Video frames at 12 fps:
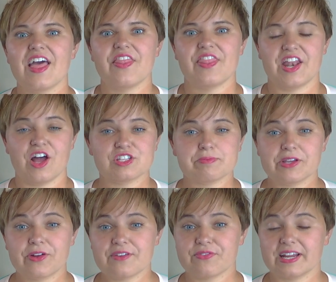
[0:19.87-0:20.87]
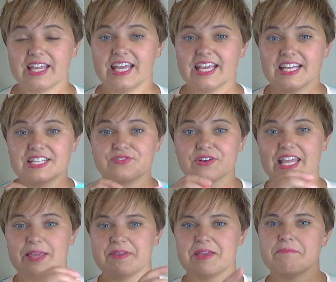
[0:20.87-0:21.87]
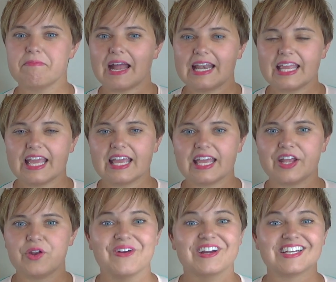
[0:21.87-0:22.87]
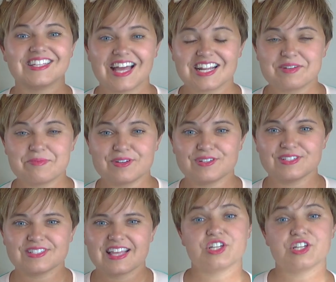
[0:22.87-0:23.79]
They'd also be great for kids for keeping money in or collectibles.